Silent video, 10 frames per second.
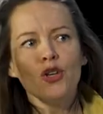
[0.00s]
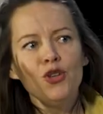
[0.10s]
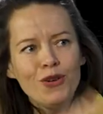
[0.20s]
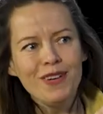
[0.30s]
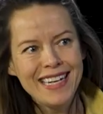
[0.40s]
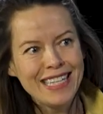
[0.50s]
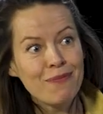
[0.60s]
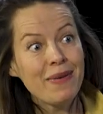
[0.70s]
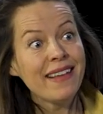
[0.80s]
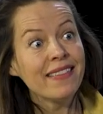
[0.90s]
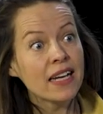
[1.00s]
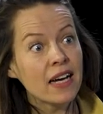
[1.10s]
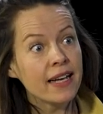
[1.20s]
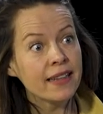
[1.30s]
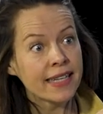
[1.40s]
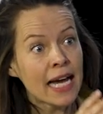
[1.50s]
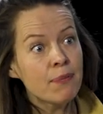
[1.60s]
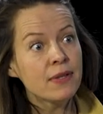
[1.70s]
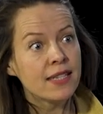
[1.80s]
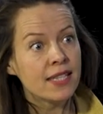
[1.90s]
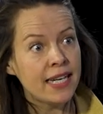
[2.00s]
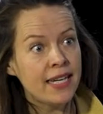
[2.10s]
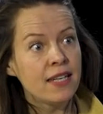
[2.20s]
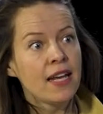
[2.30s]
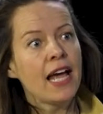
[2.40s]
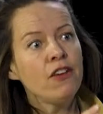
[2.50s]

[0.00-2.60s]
You need to be in the in the captain's seat,